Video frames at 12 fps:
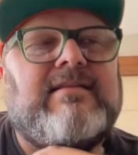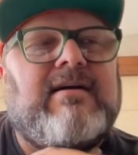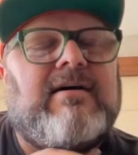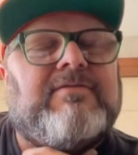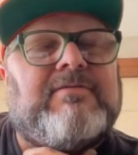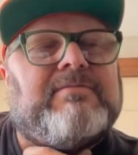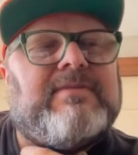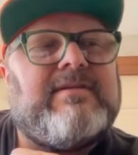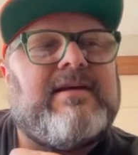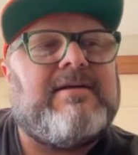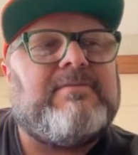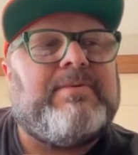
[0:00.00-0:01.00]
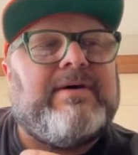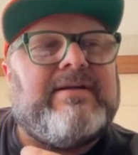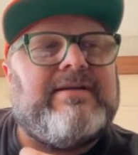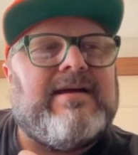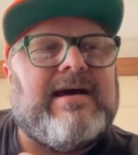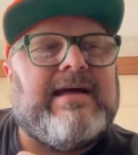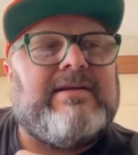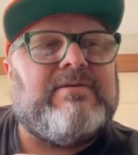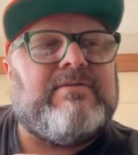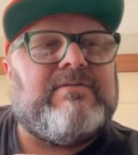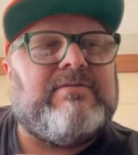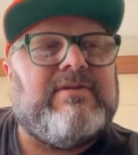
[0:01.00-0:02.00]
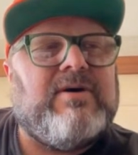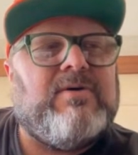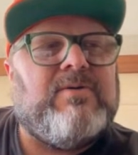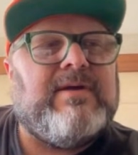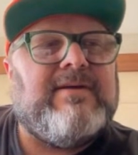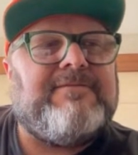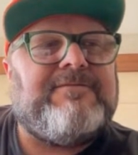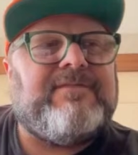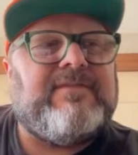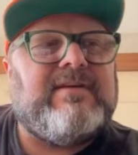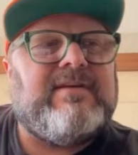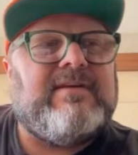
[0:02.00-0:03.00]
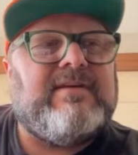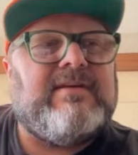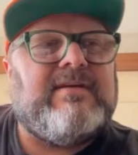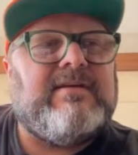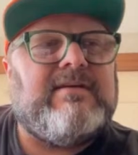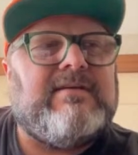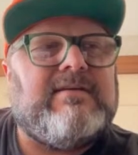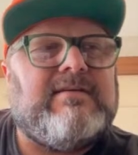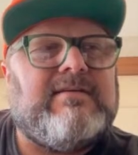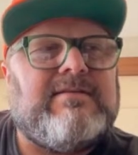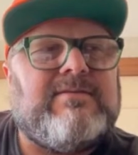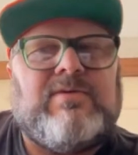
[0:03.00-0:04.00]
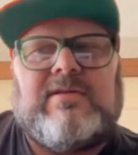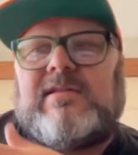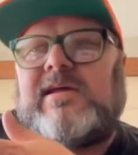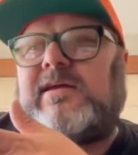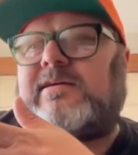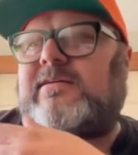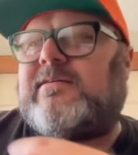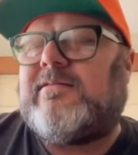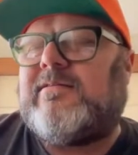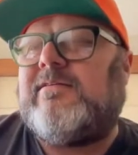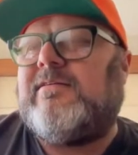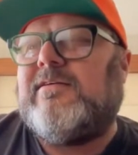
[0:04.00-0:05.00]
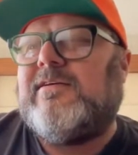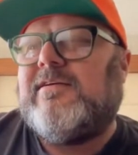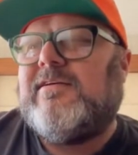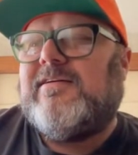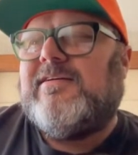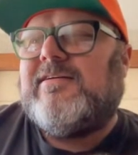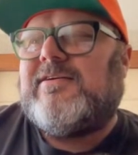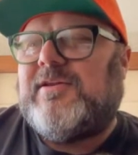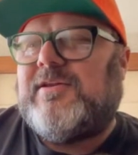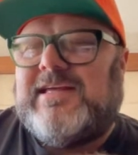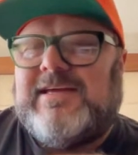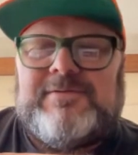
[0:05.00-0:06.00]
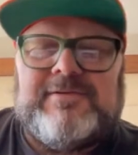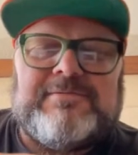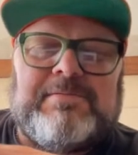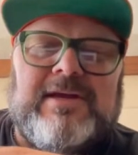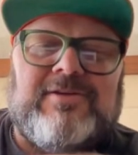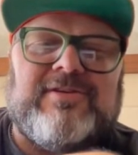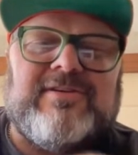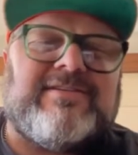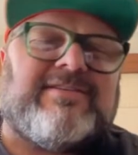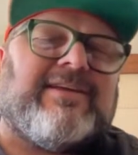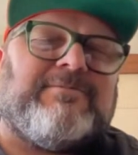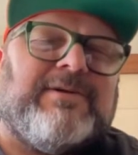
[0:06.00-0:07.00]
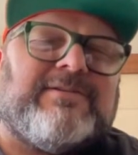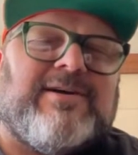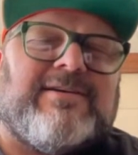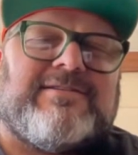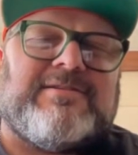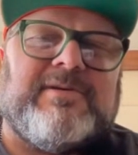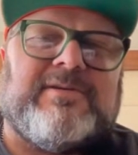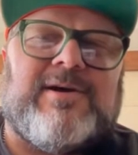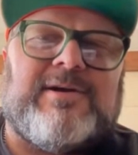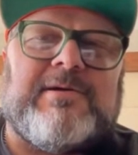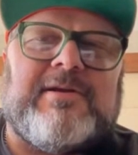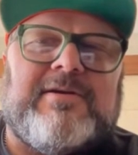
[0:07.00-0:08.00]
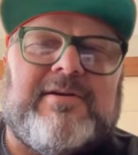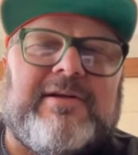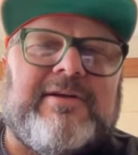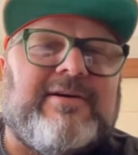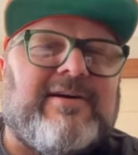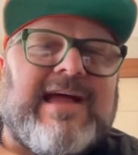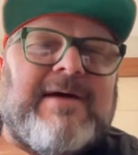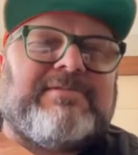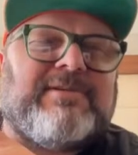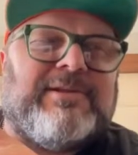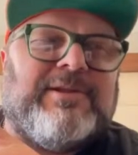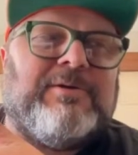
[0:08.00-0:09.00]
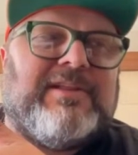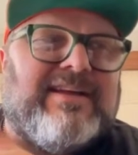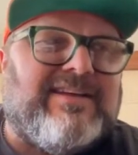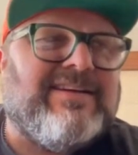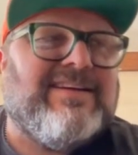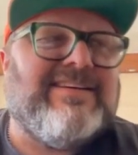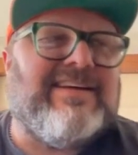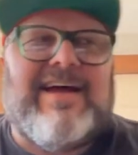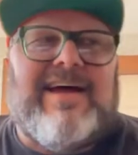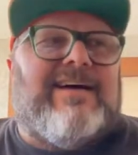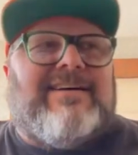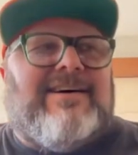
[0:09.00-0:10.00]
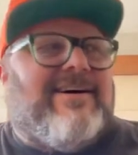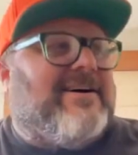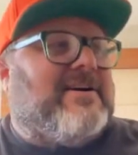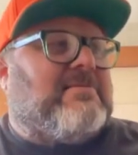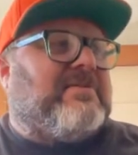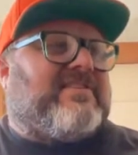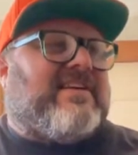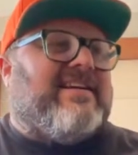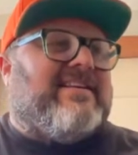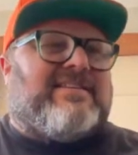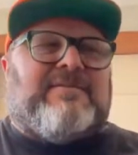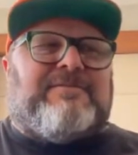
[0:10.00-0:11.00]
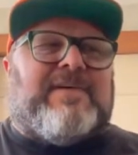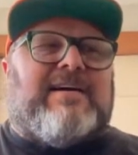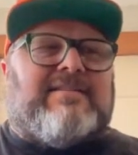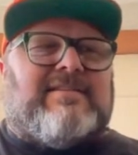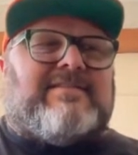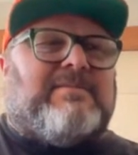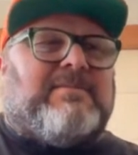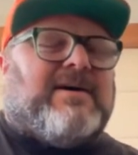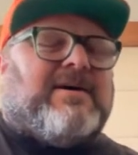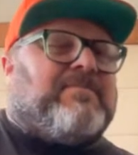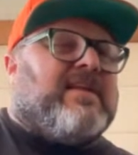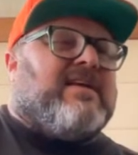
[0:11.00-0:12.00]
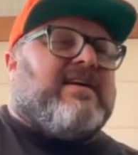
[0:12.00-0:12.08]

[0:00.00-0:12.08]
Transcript: love him to death, but I don't know if he like. Could he give the speeches like someone talked about earlier? Absolutely. Yeah, 100%. He's going to fire the team up.